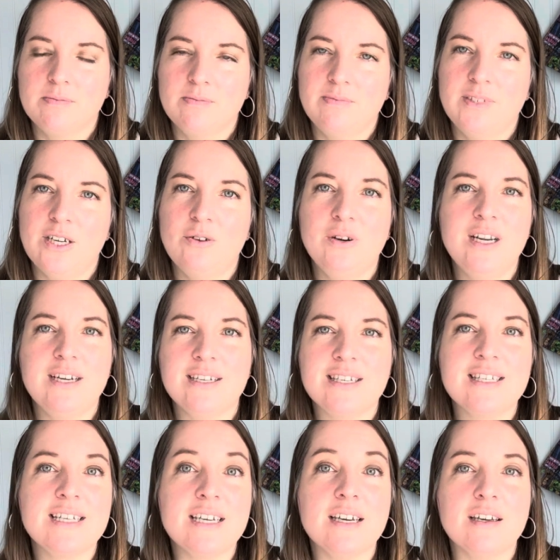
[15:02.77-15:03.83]
You don't need to
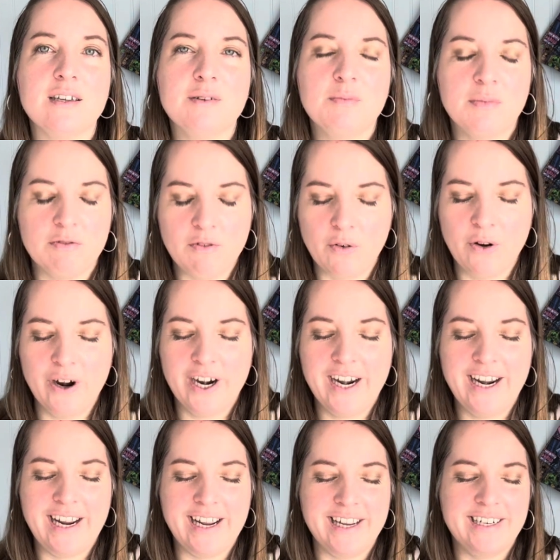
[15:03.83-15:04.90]
see it
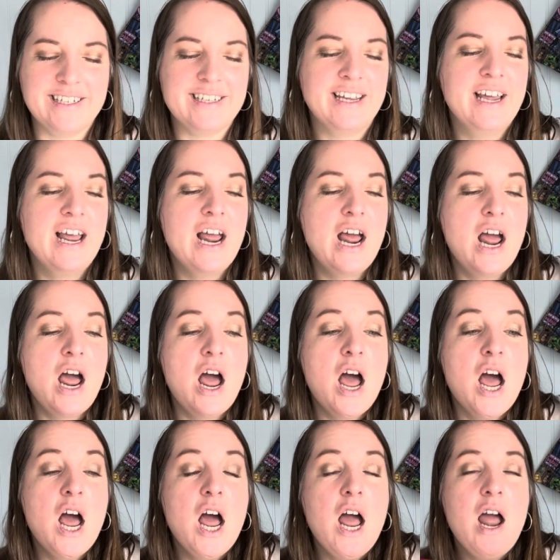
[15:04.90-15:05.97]
beforehand.
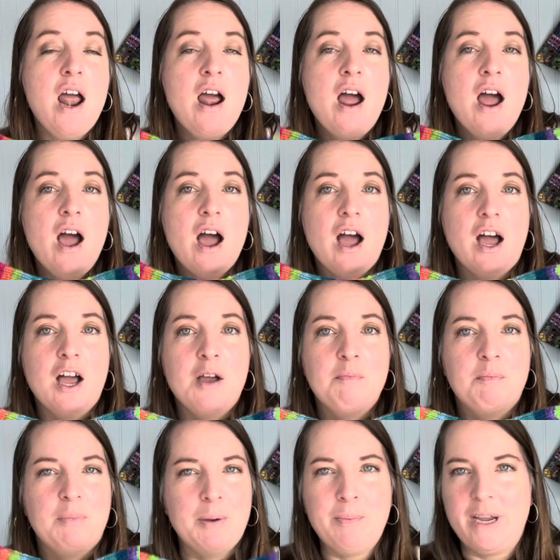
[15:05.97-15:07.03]

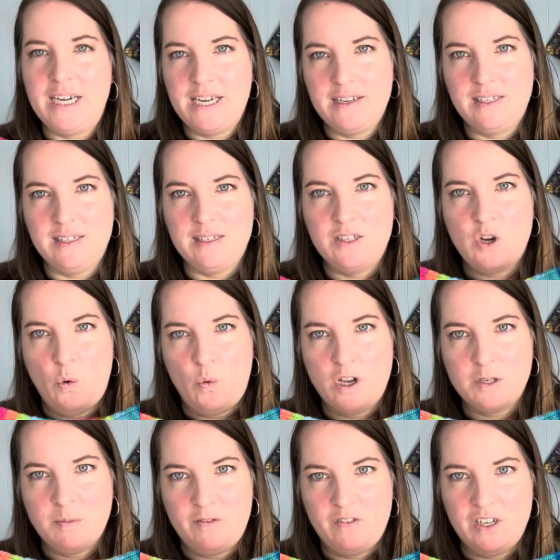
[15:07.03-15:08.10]
But my nieces don't watch
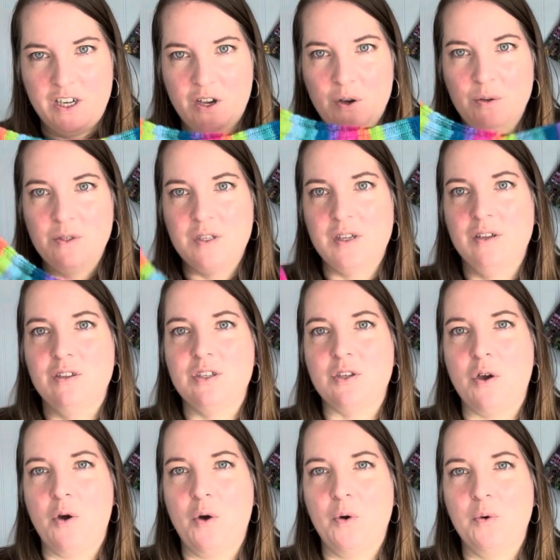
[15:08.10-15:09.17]
my videos,
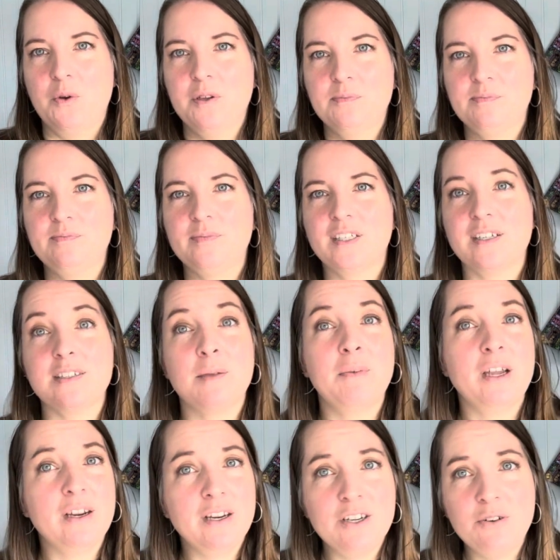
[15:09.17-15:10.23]
so, because I'm
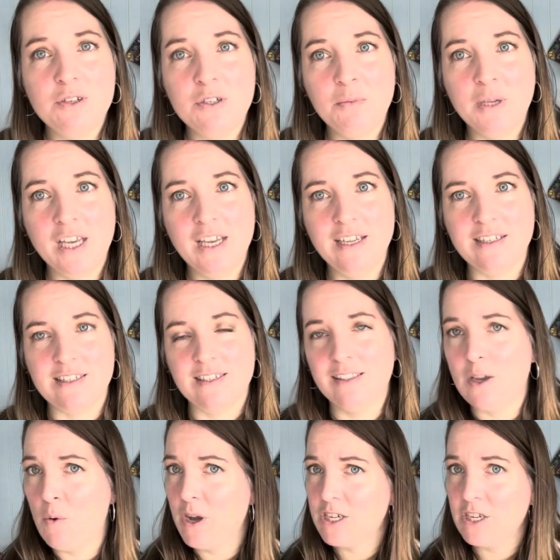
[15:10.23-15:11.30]
not on YouTube Kids. They
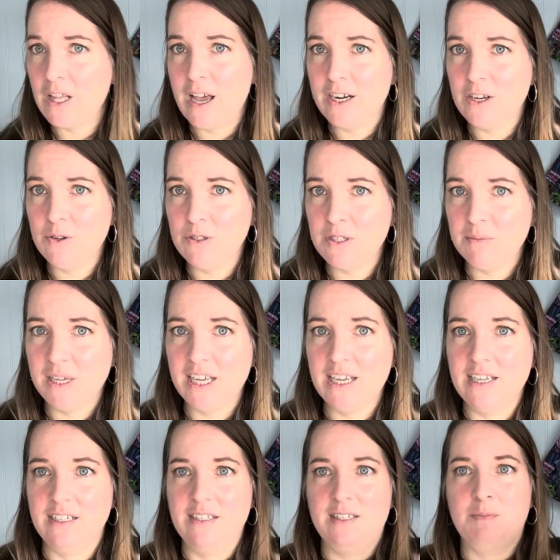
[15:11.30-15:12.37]
watch a lot of YouTube
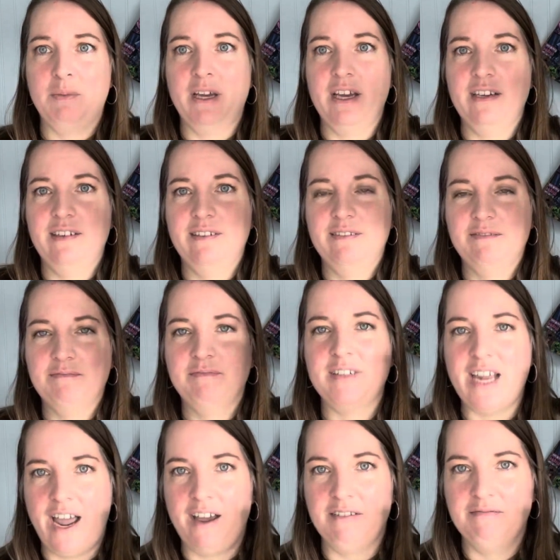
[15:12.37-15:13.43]
Kids, but
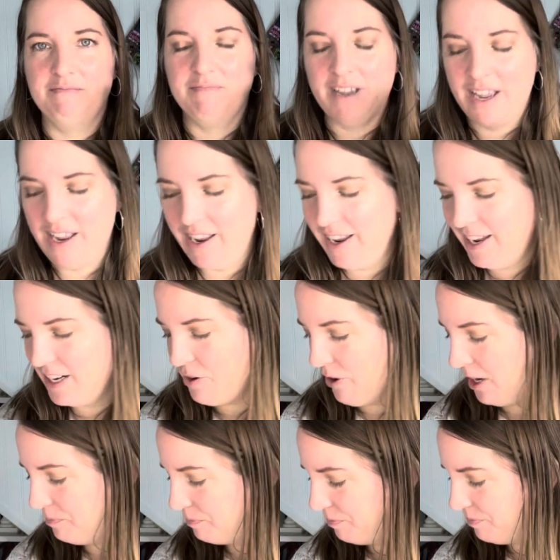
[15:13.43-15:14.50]
yeah. Anyway,
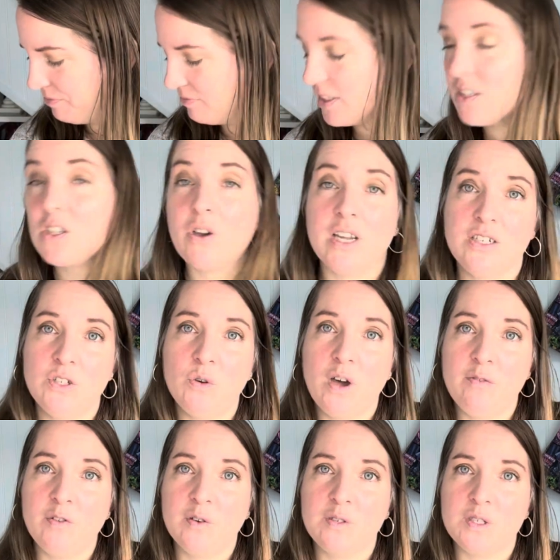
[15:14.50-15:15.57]
so I had 2
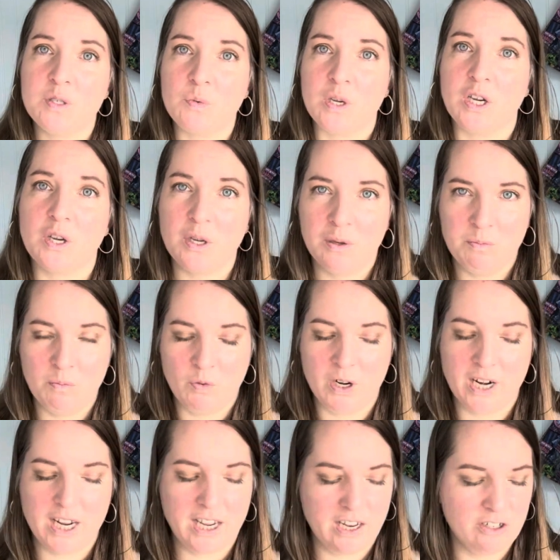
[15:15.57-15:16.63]
FOs this week, one I
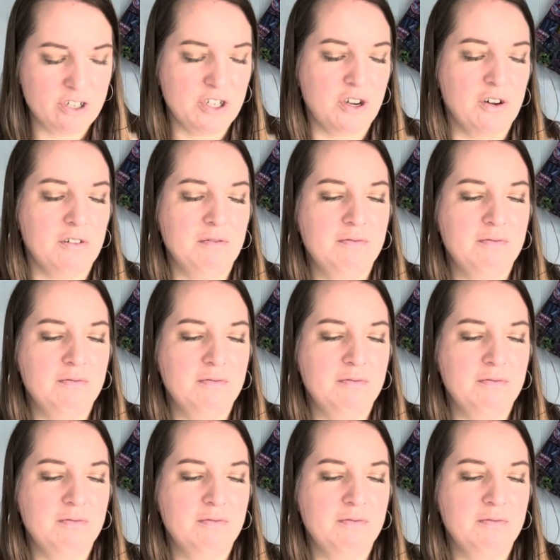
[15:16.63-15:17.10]
can't show,